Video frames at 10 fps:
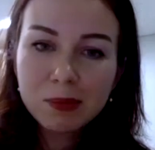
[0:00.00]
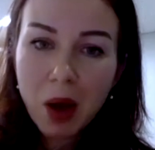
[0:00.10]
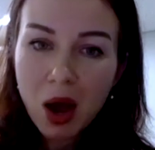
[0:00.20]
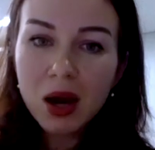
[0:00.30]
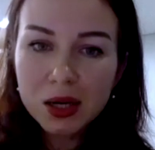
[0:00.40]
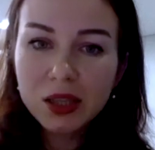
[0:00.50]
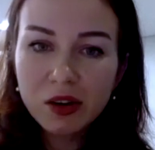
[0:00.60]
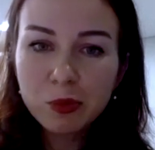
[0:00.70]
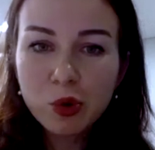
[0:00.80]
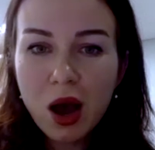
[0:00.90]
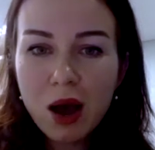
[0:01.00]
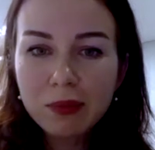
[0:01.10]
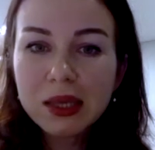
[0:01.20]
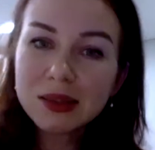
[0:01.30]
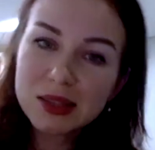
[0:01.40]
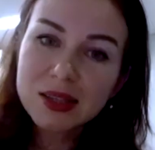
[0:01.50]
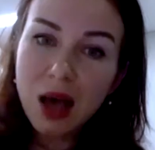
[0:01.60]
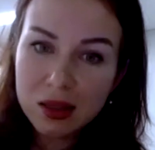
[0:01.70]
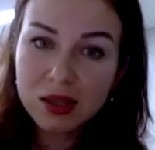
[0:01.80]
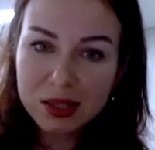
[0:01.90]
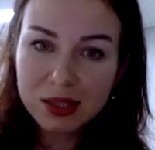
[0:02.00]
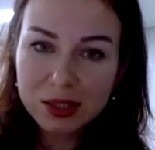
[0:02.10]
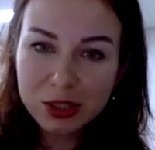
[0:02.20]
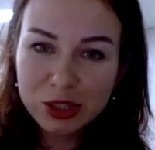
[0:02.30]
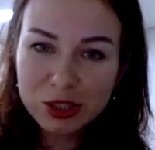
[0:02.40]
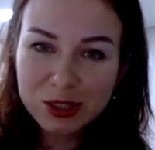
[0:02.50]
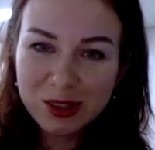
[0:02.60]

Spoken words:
part of Mugham in this other lineage.